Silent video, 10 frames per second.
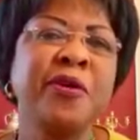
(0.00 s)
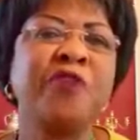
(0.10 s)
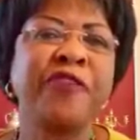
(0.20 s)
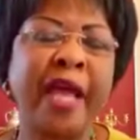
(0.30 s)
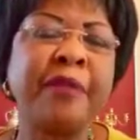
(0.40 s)

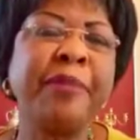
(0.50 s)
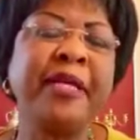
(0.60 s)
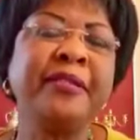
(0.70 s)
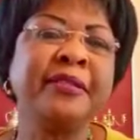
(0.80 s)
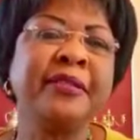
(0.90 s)
of
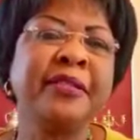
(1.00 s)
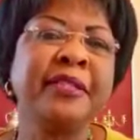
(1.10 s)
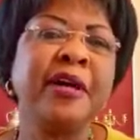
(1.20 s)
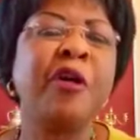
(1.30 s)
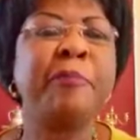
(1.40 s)
helping
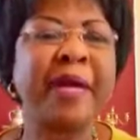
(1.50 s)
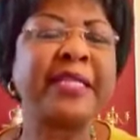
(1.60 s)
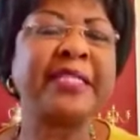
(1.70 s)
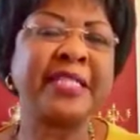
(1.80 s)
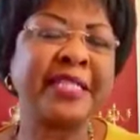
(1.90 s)
our
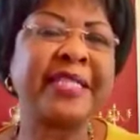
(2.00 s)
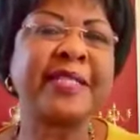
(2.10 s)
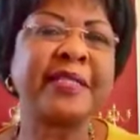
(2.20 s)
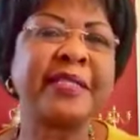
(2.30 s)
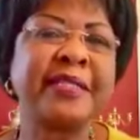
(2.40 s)
brothers and
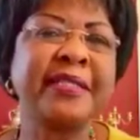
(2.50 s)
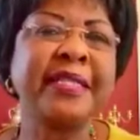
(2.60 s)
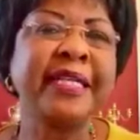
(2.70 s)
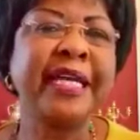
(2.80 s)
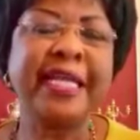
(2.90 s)
sisters
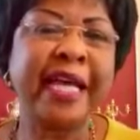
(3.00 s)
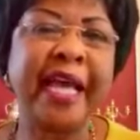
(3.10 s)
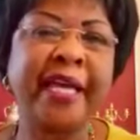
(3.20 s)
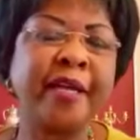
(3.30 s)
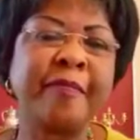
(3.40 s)
in
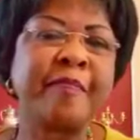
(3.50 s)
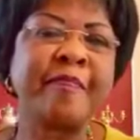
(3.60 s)
Haiti.